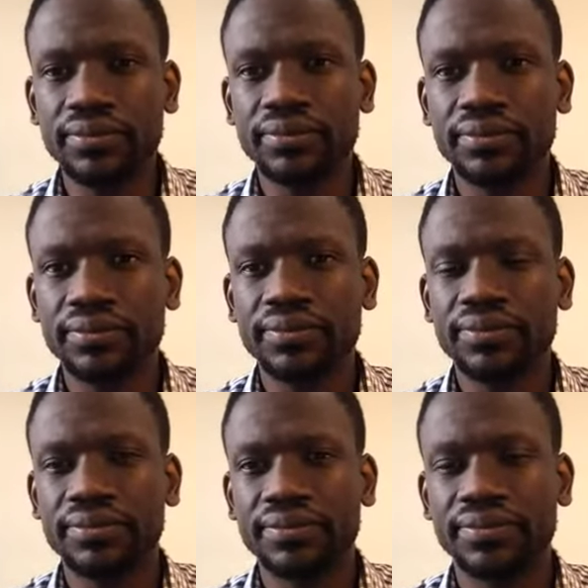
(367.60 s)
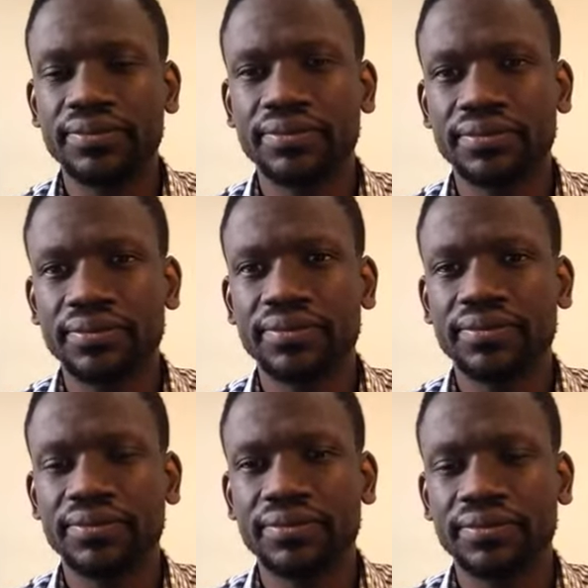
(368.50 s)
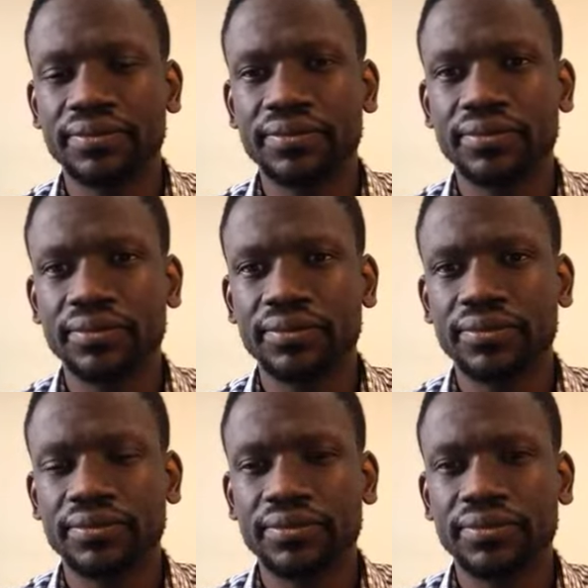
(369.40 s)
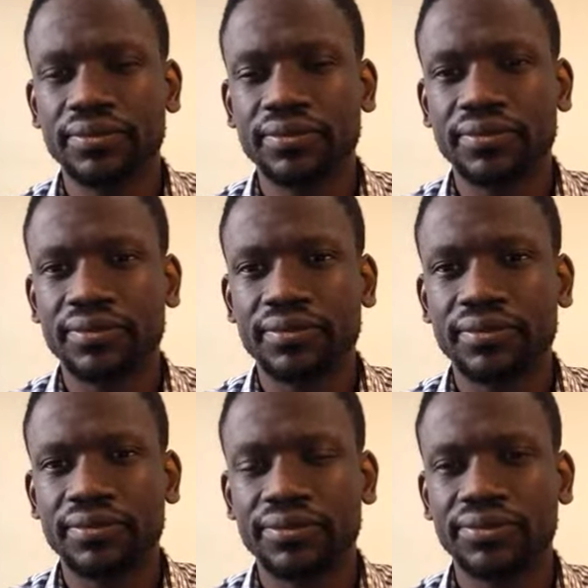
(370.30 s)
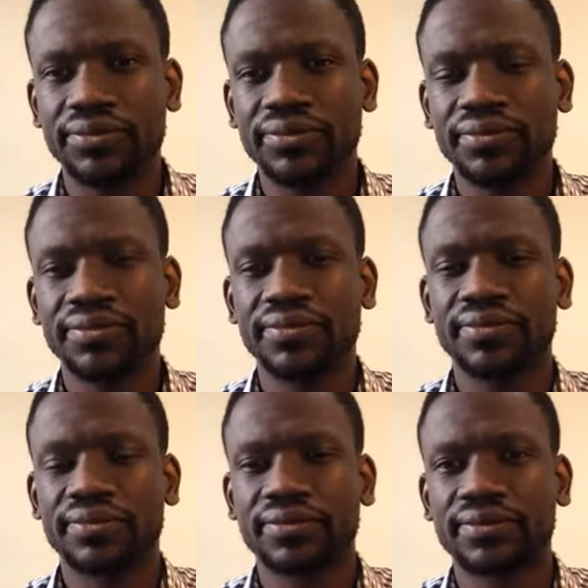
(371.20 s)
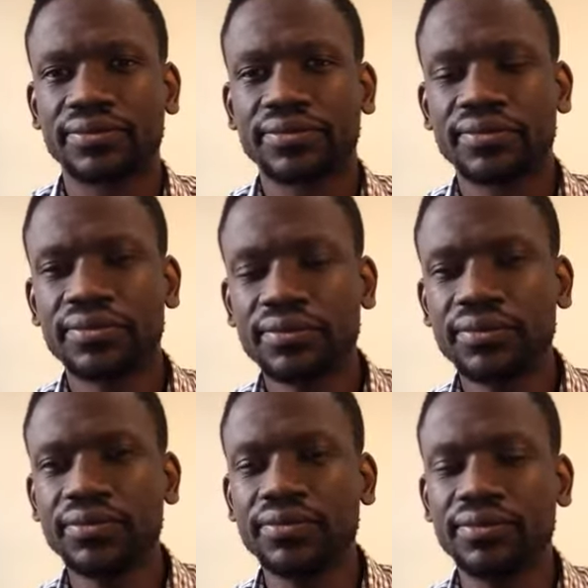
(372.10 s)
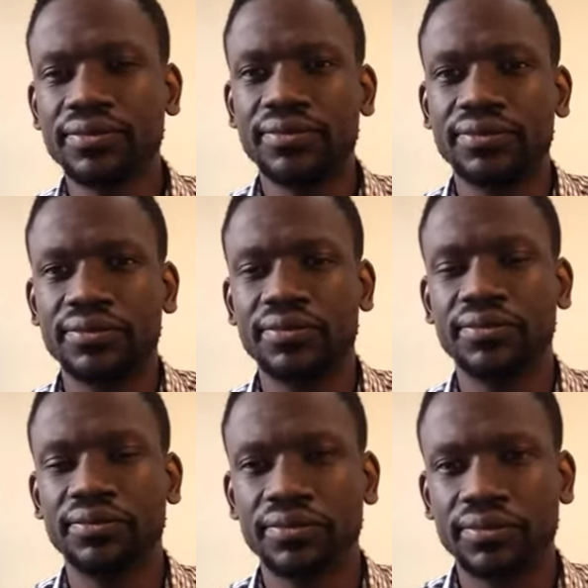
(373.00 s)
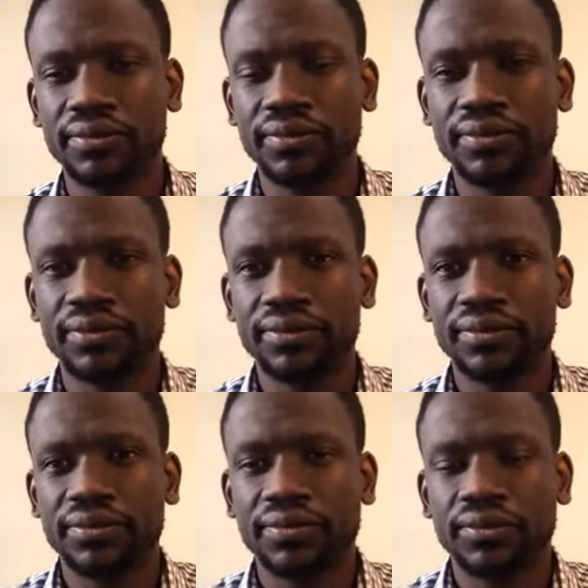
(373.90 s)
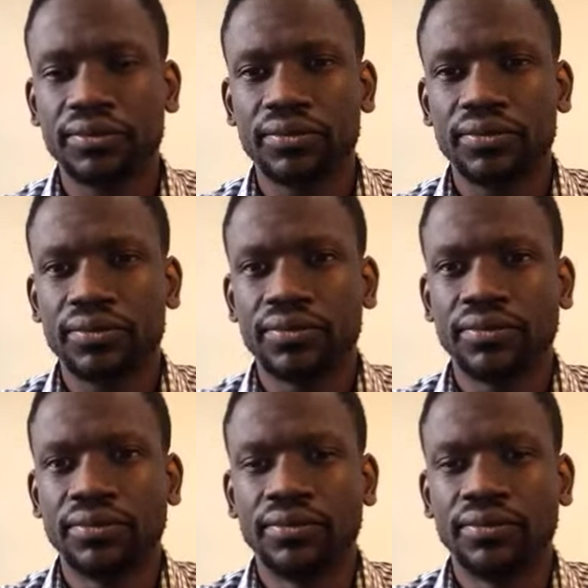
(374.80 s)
(silent)